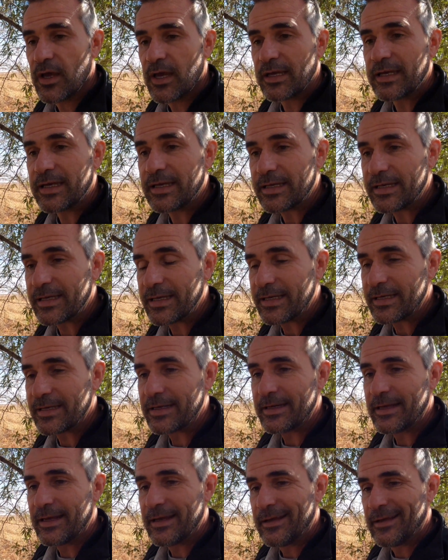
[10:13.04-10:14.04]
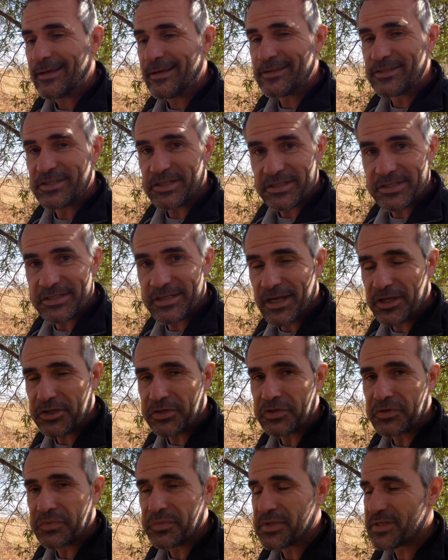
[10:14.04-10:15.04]
kick in, just like
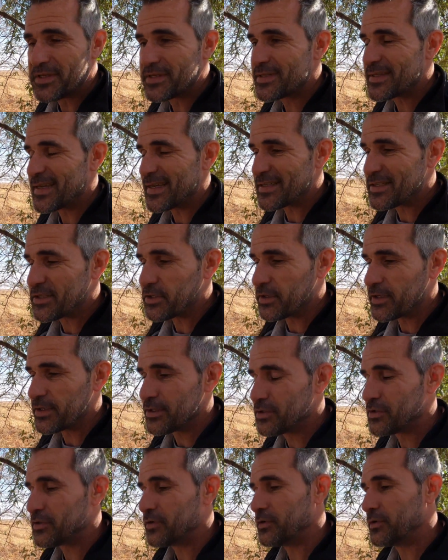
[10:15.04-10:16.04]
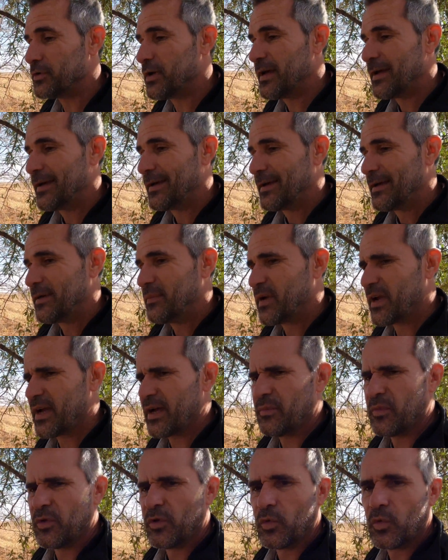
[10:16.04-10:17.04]
humans, they start to
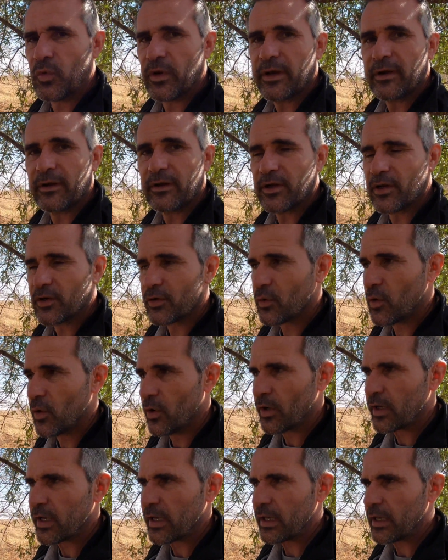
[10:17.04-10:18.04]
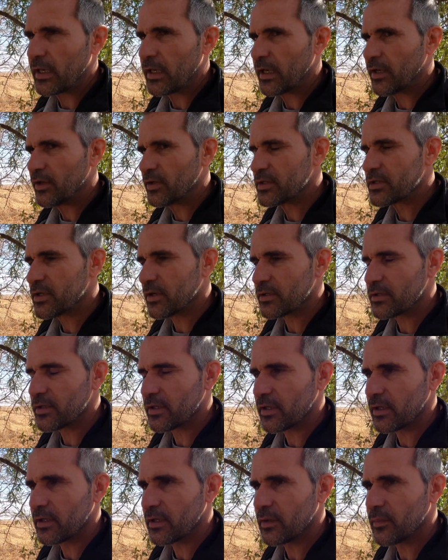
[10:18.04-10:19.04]
become all weird and quirky, and you start to
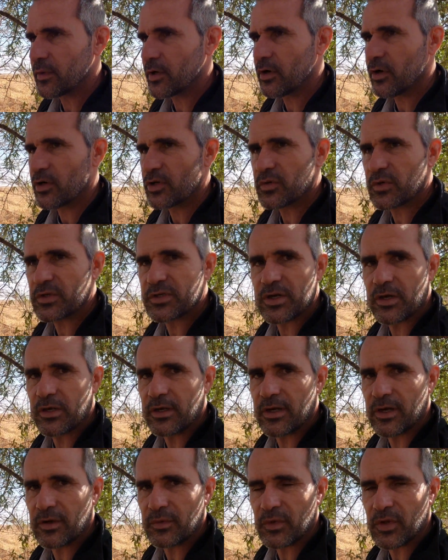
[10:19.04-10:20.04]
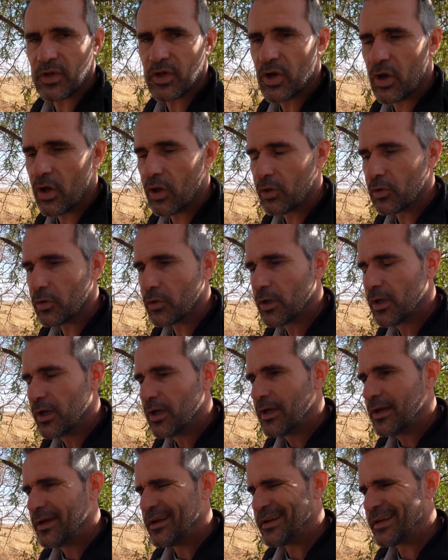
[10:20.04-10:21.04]
think, oh my gosh, what's going on with Coal?
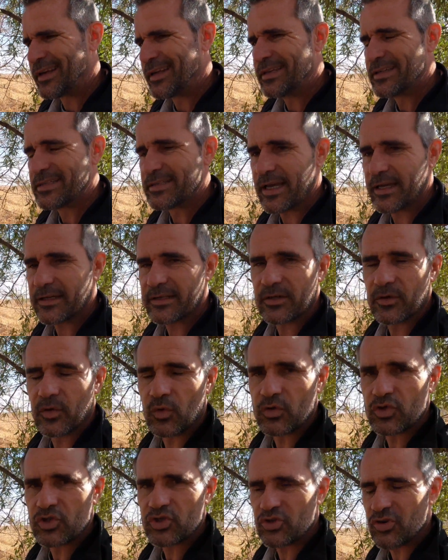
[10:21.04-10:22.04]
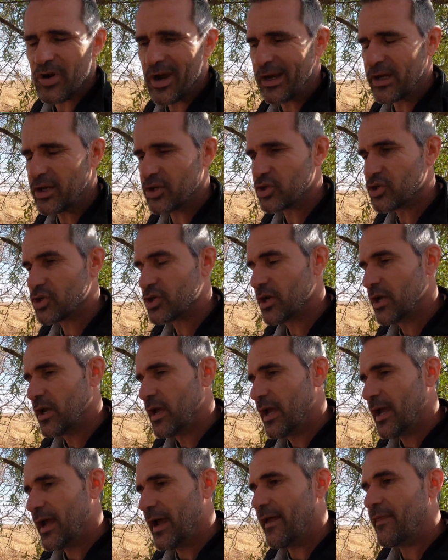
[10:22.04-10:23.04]
Nikita's acting all strange.
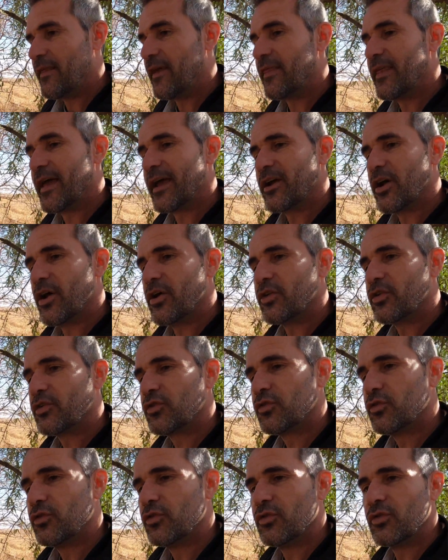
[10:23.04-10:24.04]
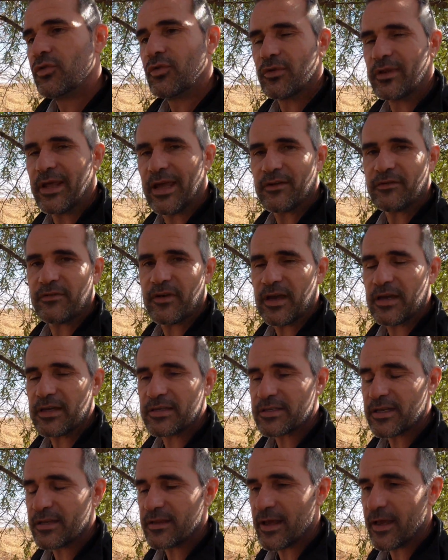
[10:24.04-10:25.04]
And then they go through that
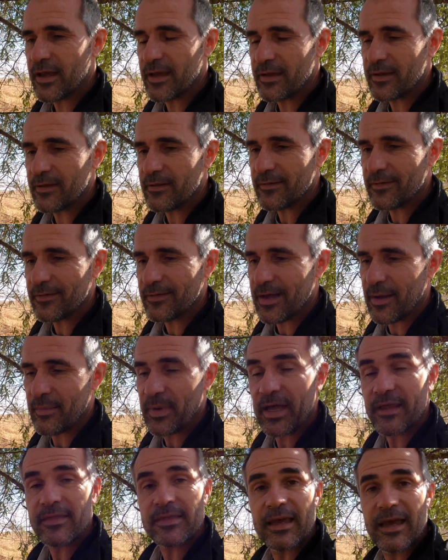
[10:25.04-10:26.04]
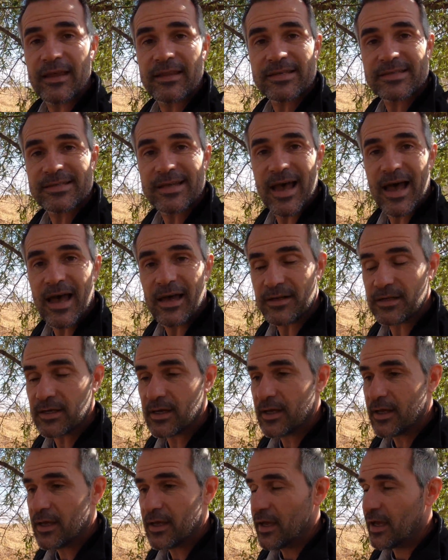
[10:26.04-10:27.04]
phase and they come out the other side.
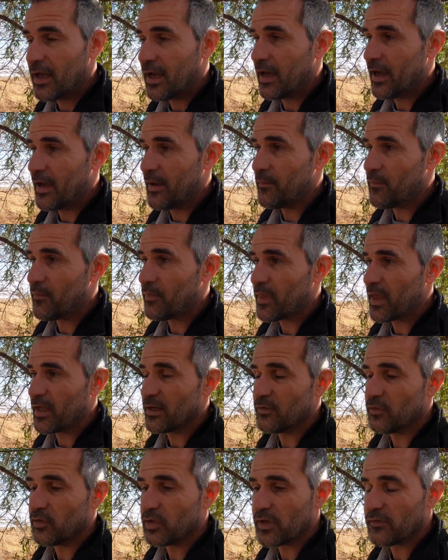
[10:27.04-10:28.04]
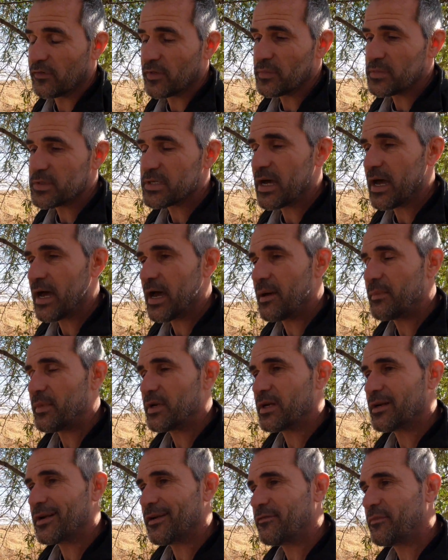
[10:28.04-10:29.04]
And if you give them time
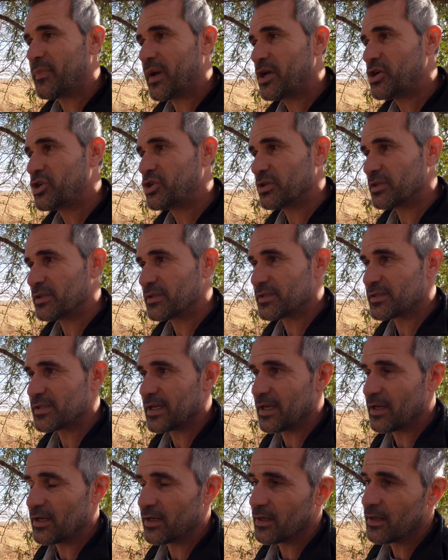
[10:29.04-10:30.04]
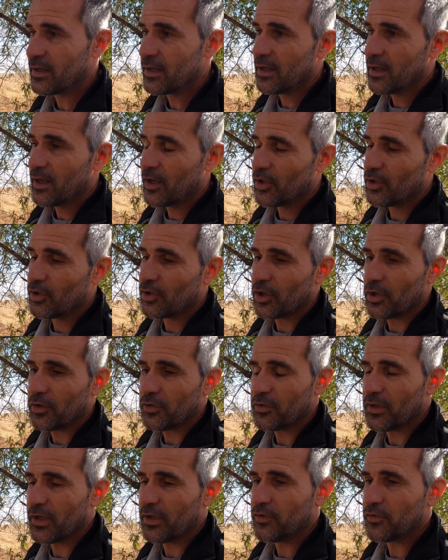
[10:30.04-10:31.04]
and enough patience, then
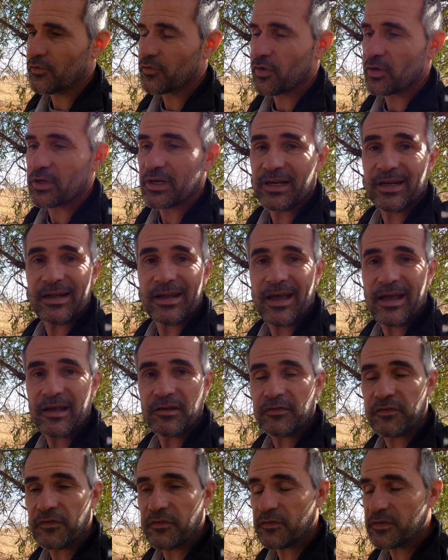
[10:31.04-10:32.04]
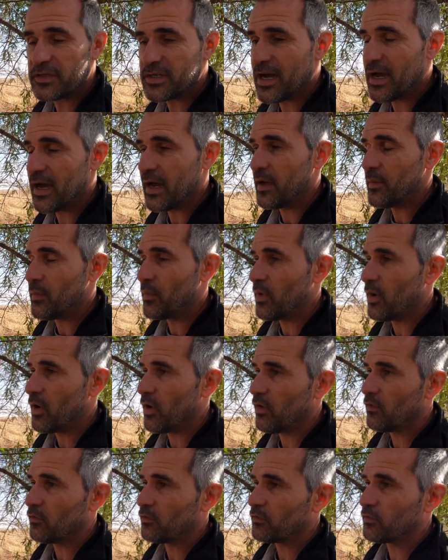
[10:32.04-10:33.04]
you've got a lifetime
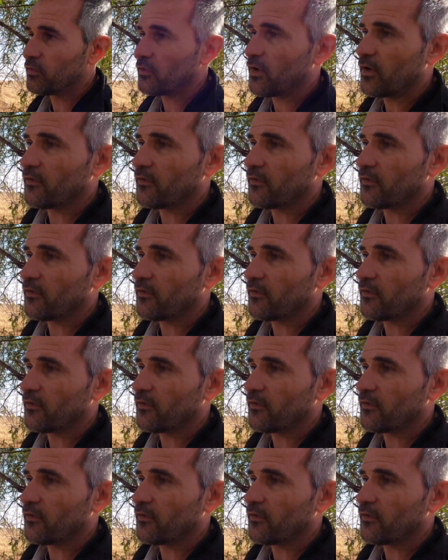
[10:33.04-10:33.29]
of